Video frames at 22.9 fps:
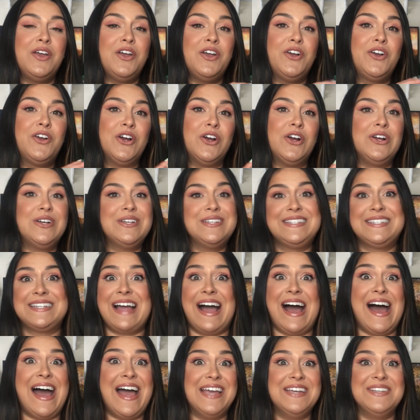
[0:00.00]
girls,
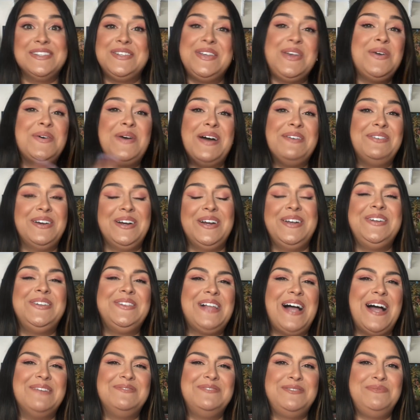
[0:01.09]
guys, whoever who
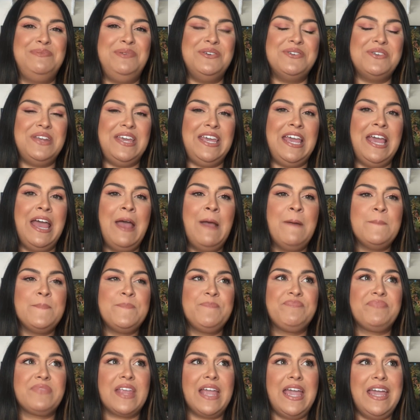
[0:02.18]
loved beauty,
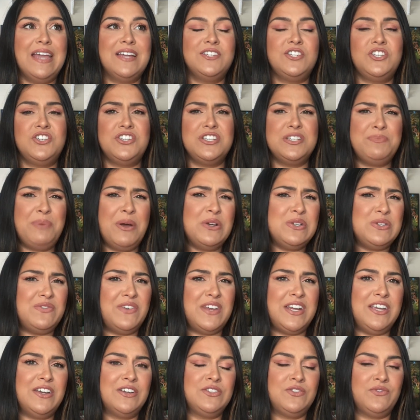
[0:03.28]
and to just post
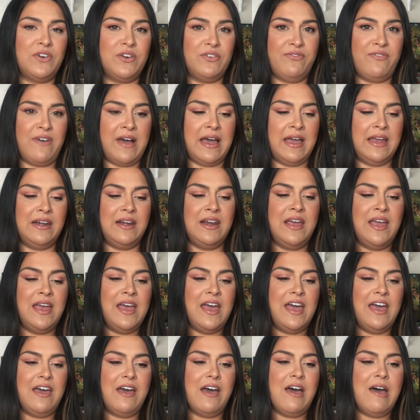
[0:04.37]
videos for fun.
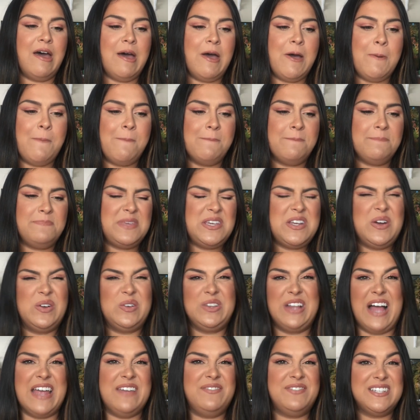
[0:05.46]
You know,
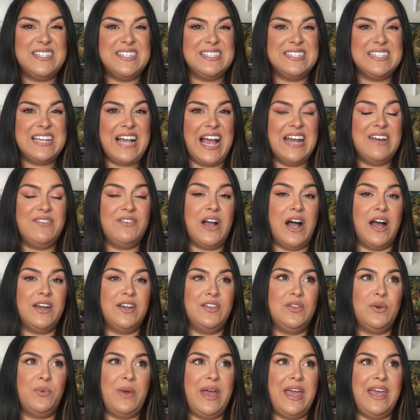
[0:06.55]
life's kind of gotten in
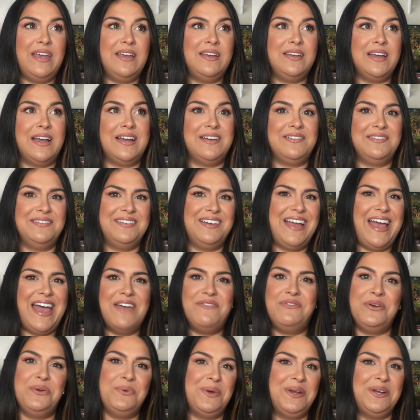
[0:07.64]
the way.
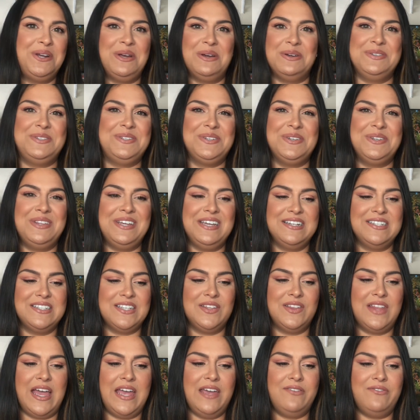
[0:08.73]
Everyone goes through things in
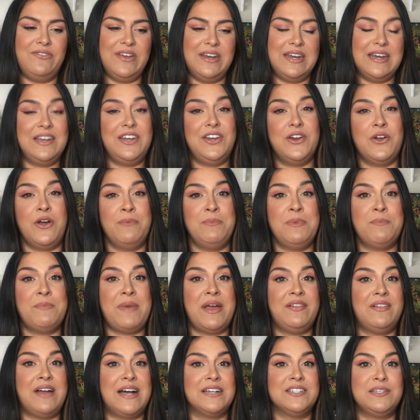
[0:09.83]
life, and you know, I'm in my
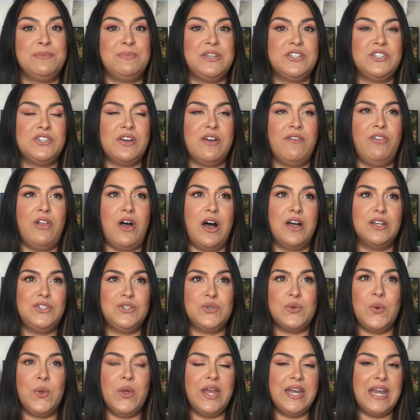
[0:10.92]
last semester of law
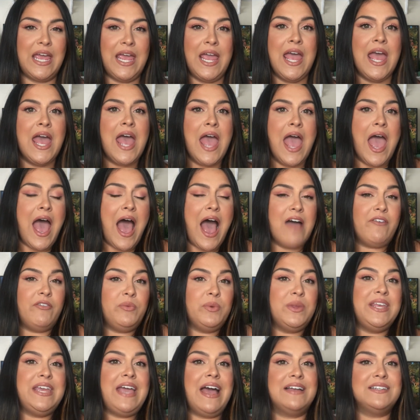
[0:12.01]
school, and I haven't
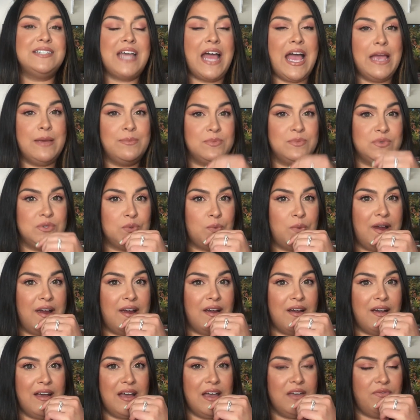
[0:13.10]
really had times
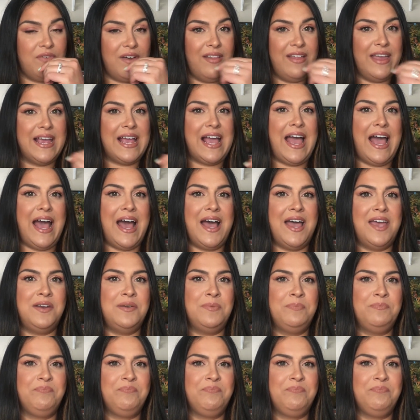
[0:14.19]
where I felt like I had